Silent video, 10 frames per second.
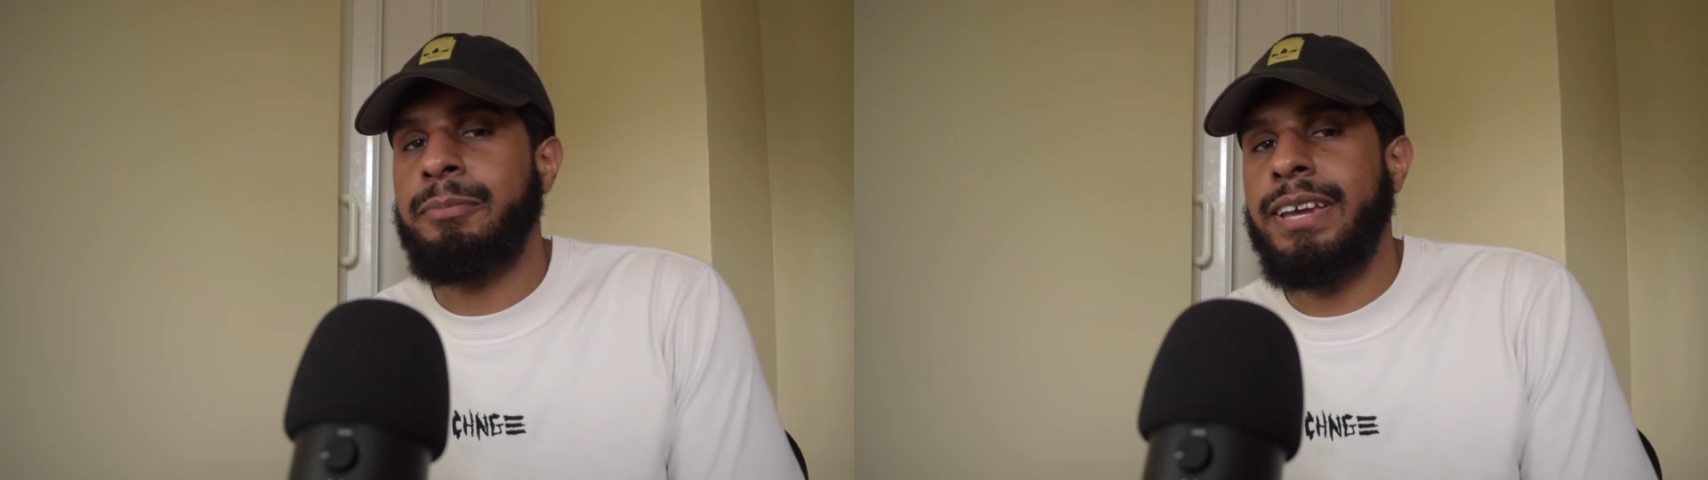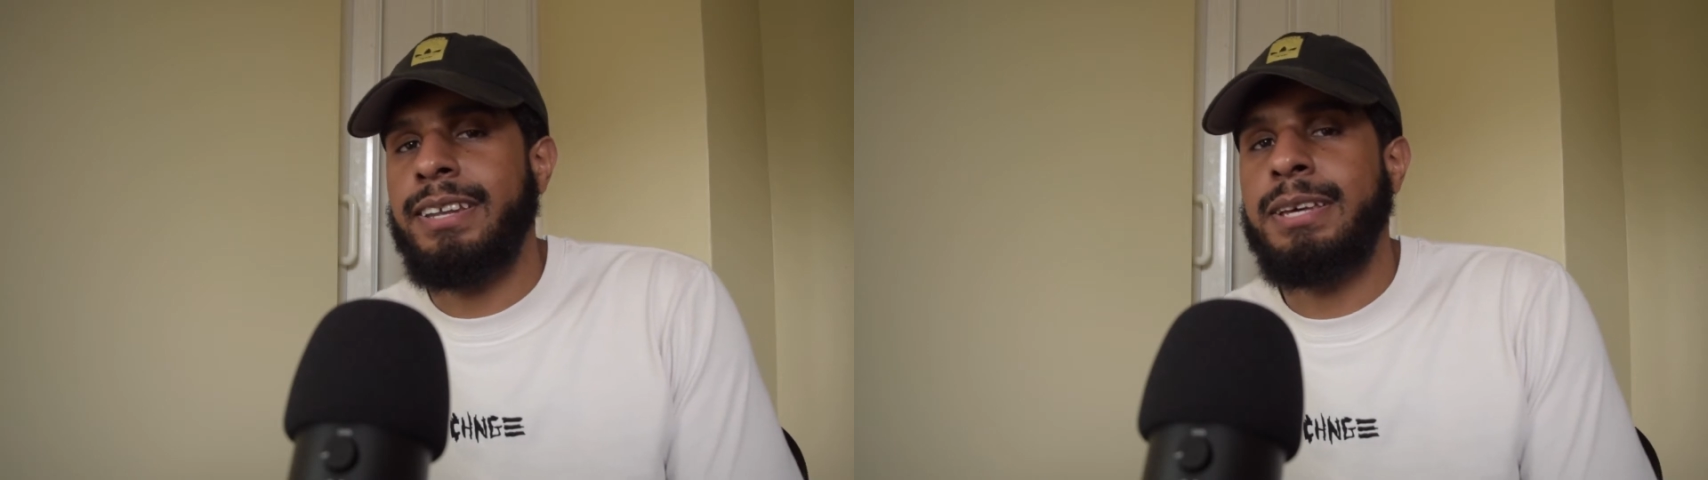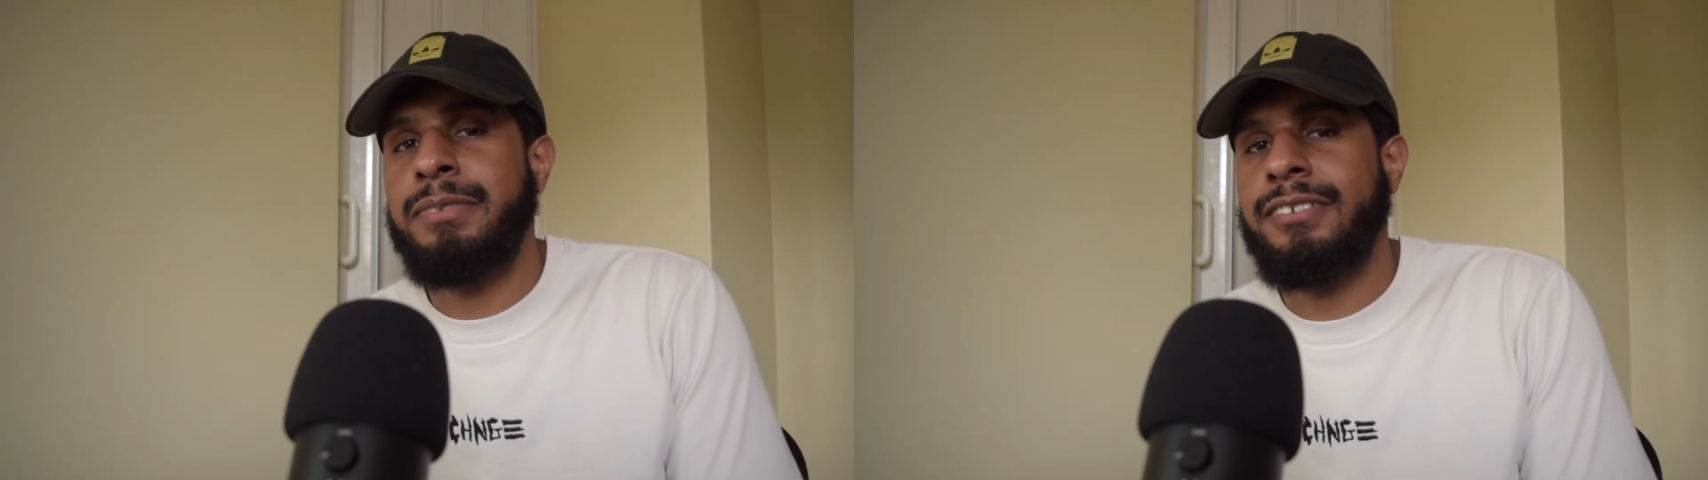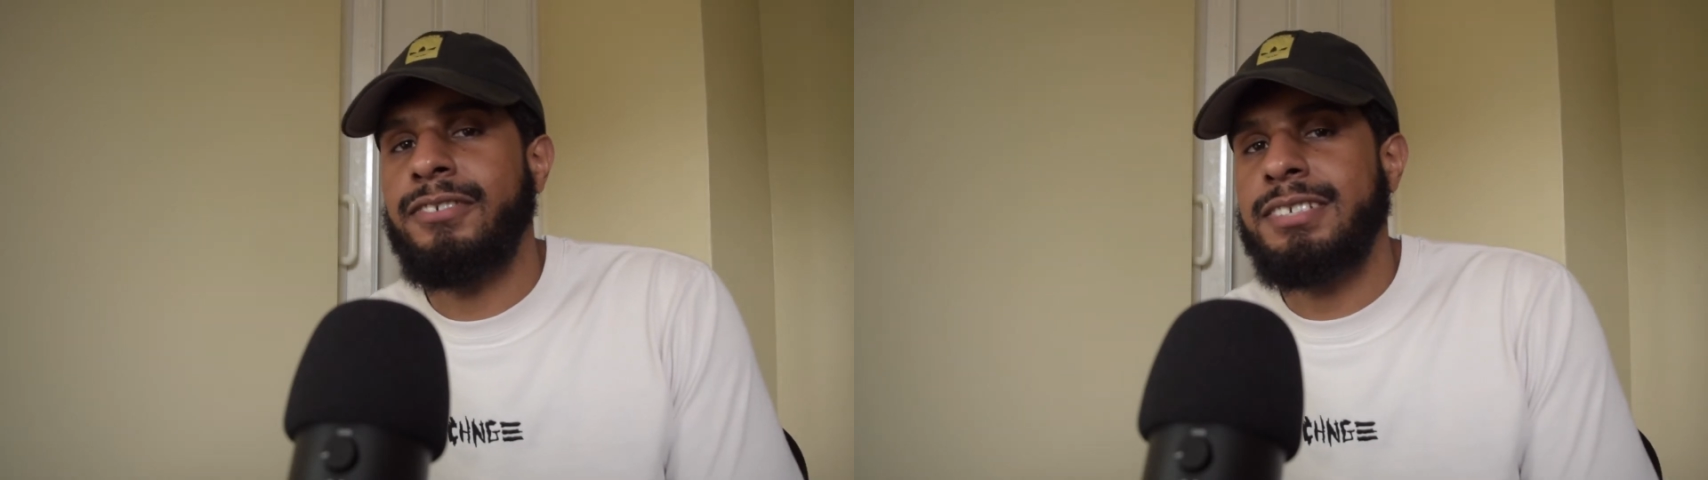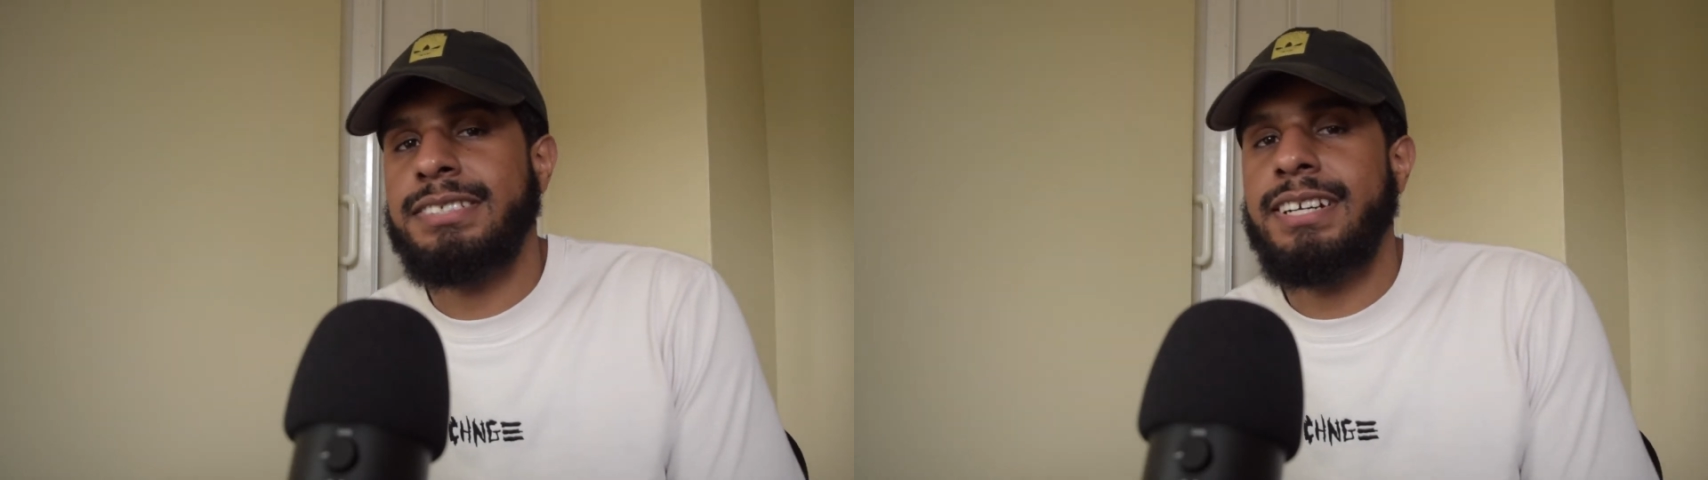pandemic
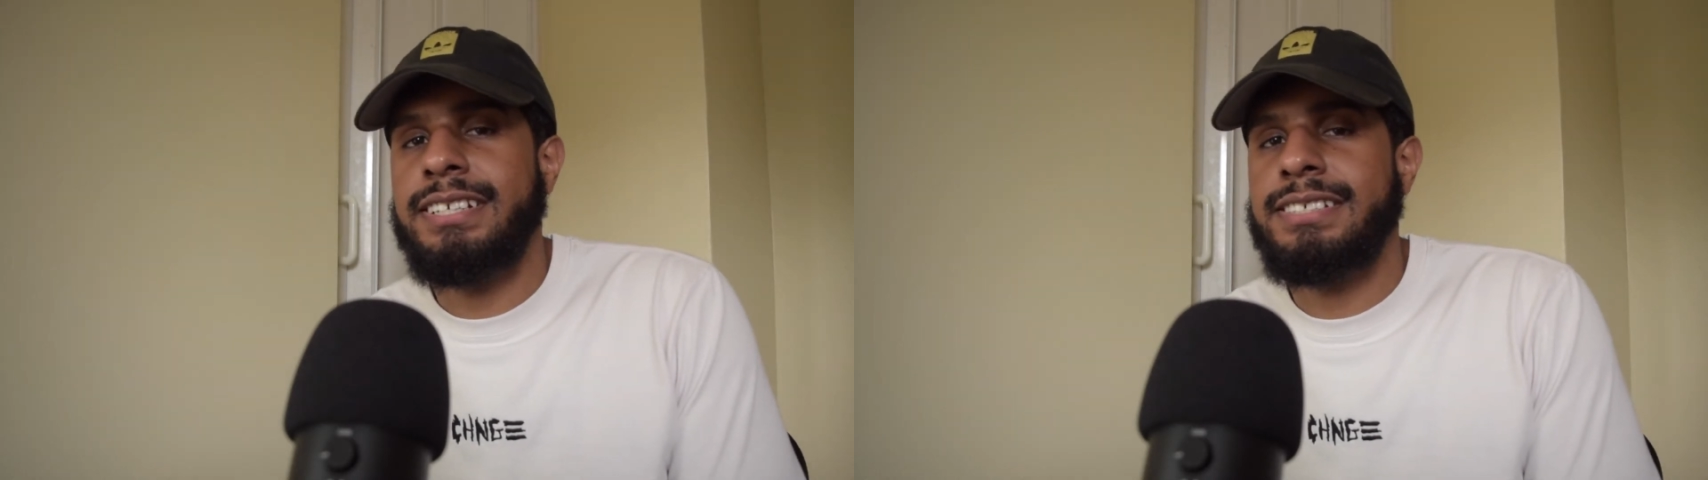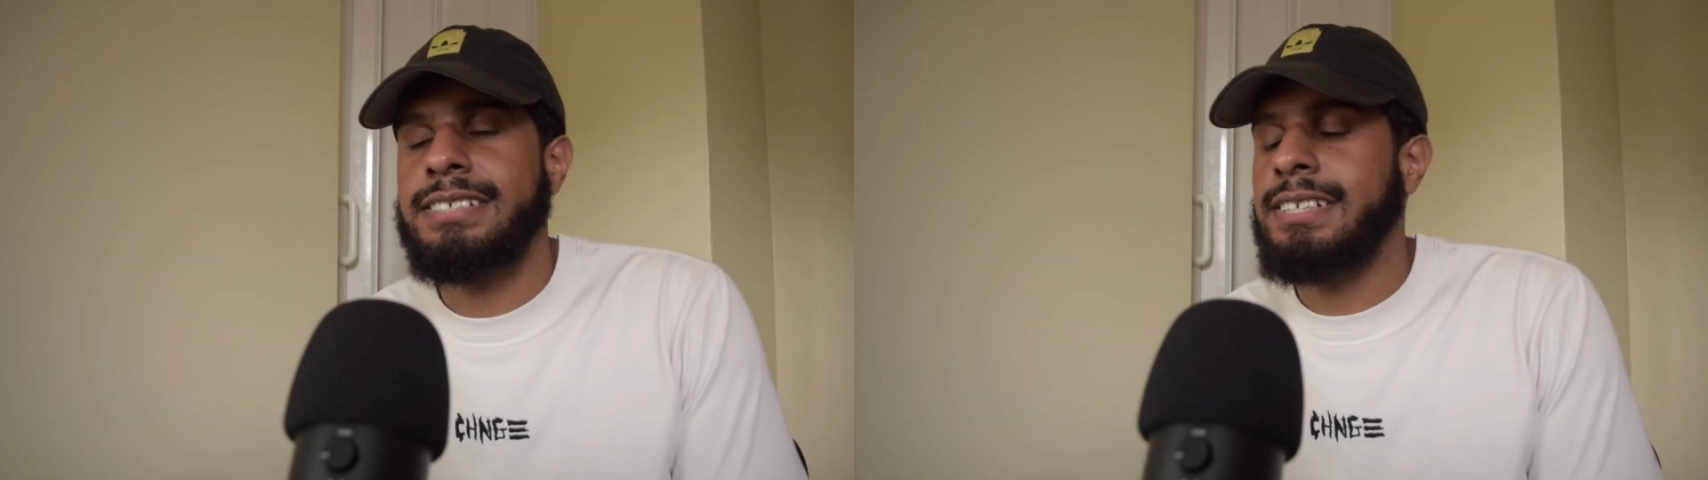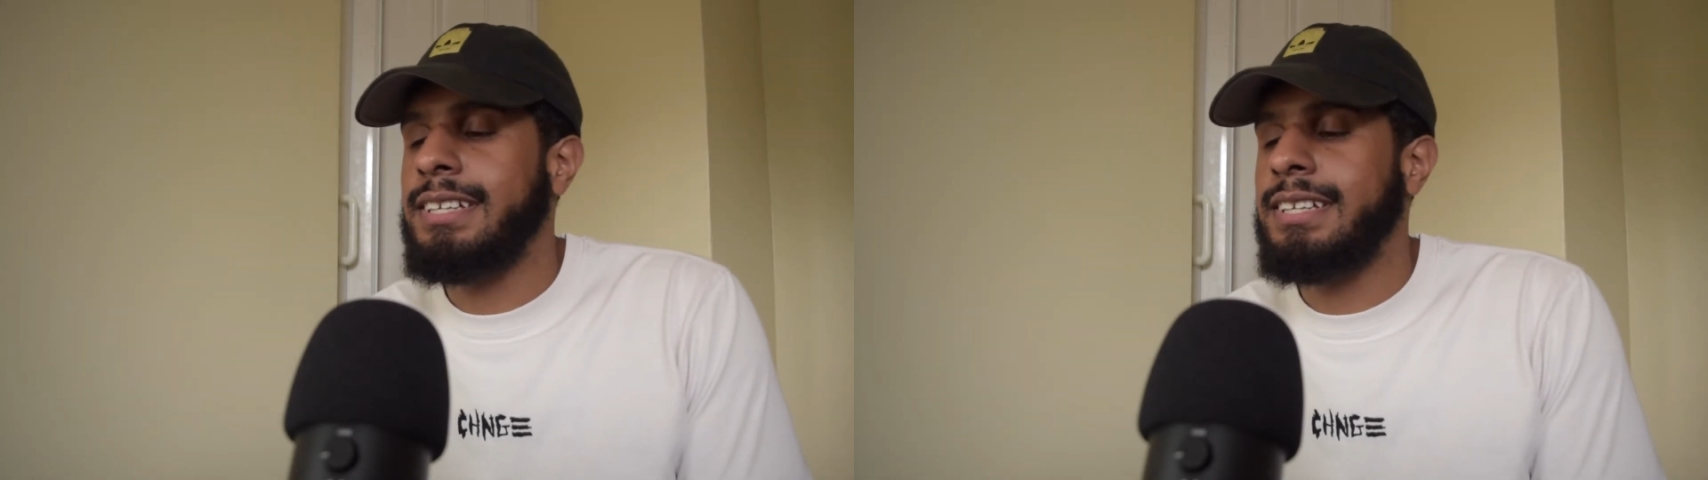first started.